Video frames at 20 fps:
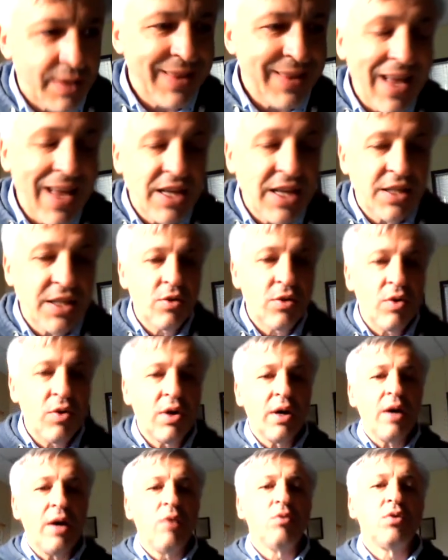takes into
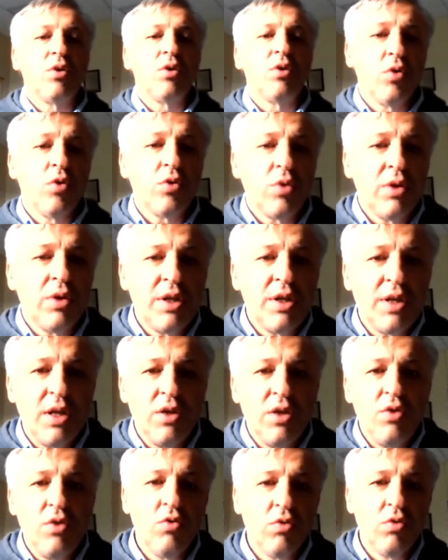account not only the
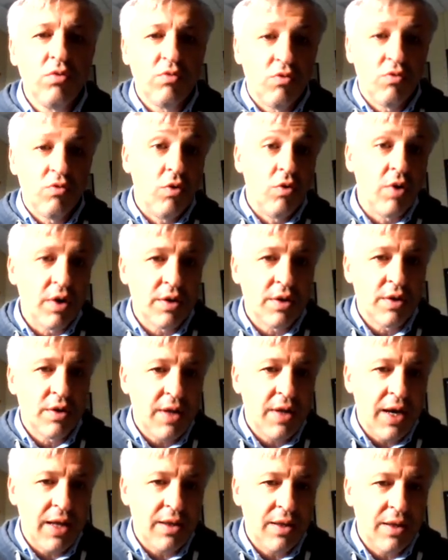new word
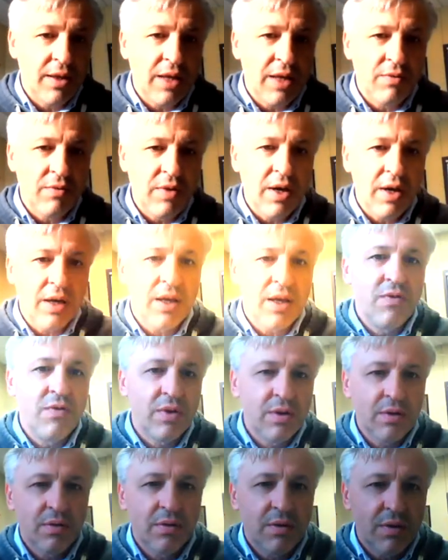that we are
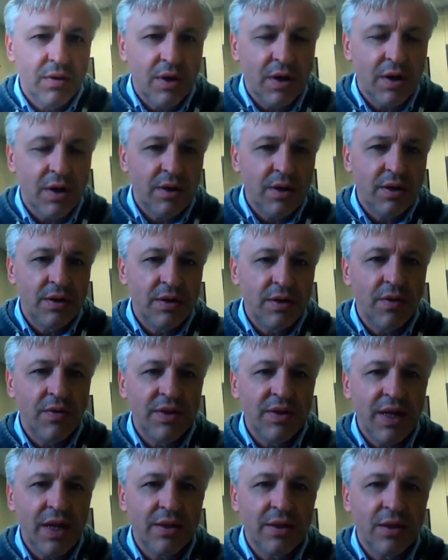given the
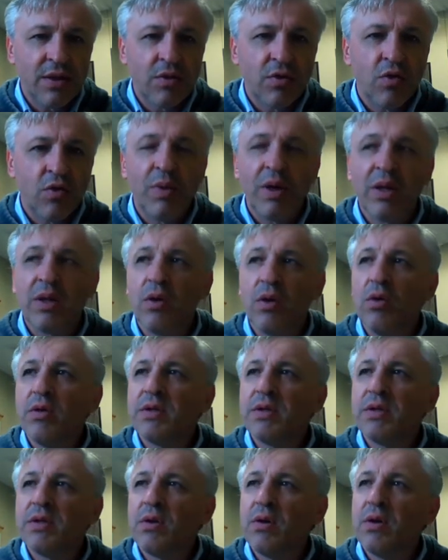sequence access to, but
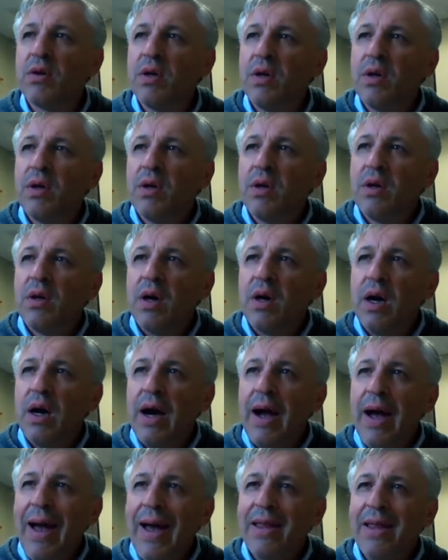also
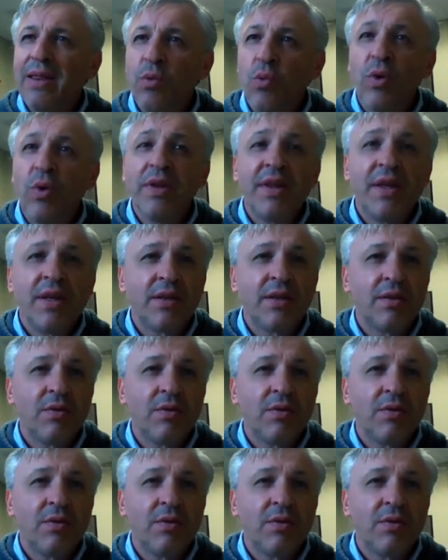at what